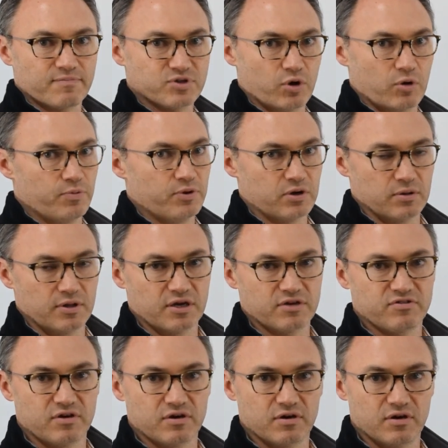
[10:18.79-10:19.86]
So I'll put a link
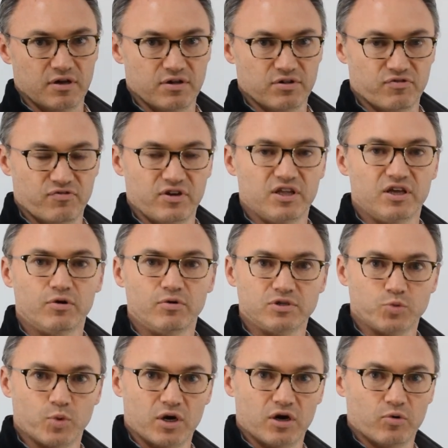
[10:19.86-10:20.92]
to his video as
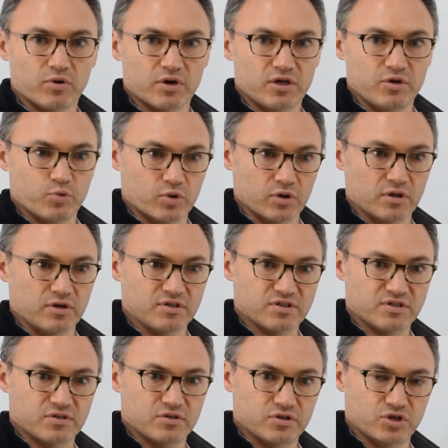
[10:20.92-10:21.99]
well, where he really
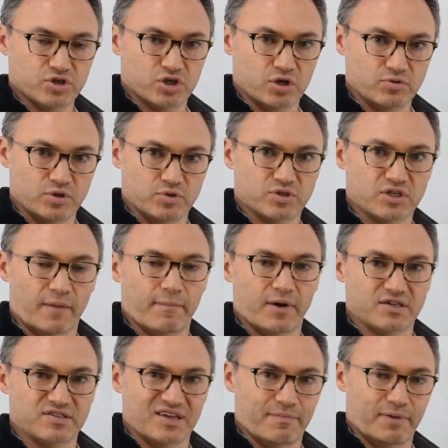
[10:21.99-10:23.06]
shows you step by
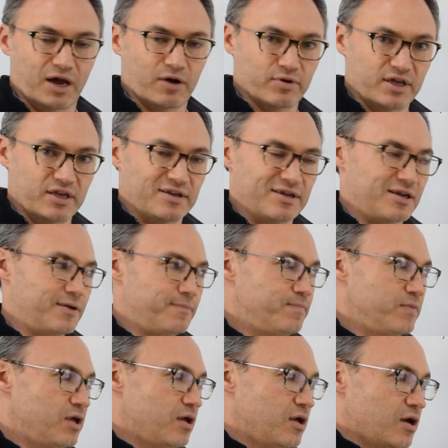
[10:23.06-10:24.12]
step how he did it.
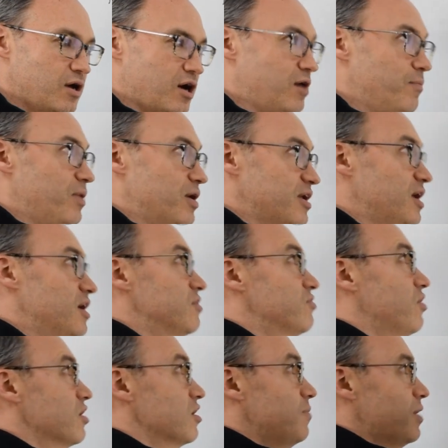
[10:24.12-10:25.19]
Again,
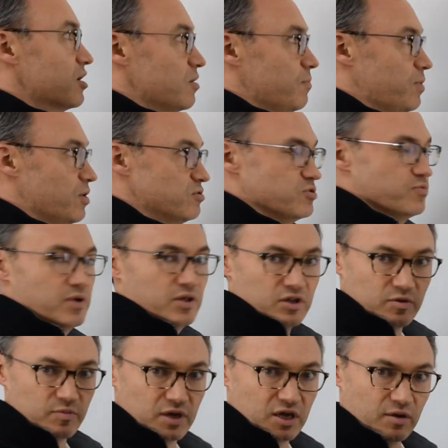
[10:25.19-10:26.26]
talking about
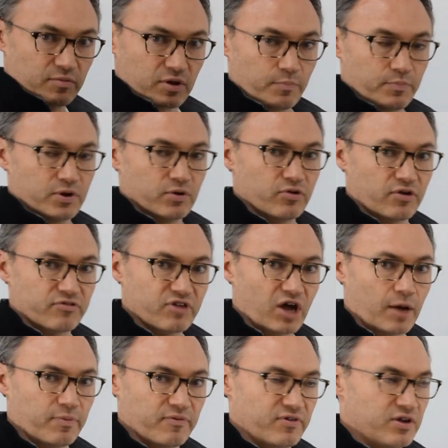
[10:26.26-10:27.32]
composability, being able to build on
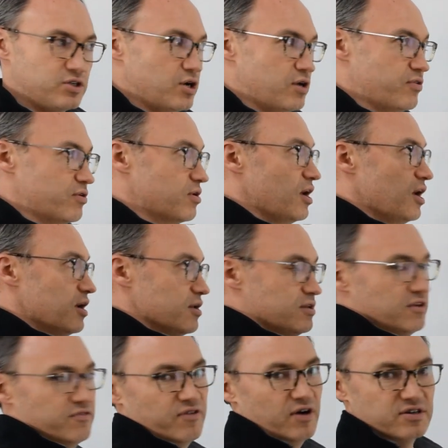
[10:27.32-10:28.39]
top of each other.
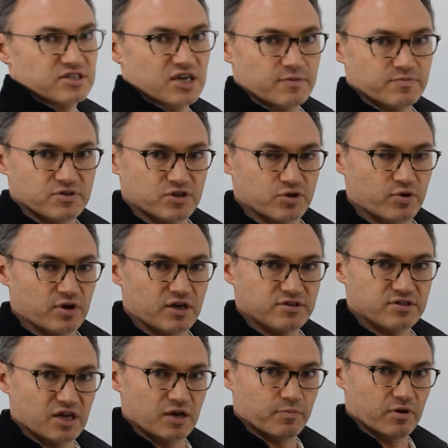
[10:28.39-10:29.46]
DeFi Zaps is a great
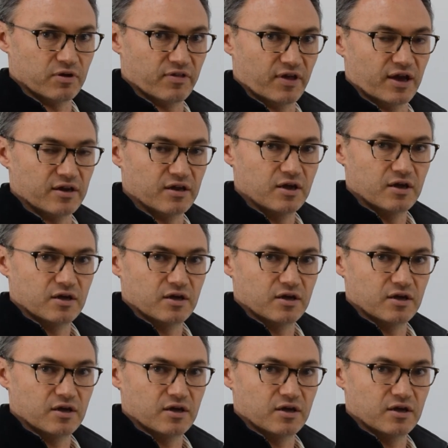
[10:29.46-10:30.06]
example of that.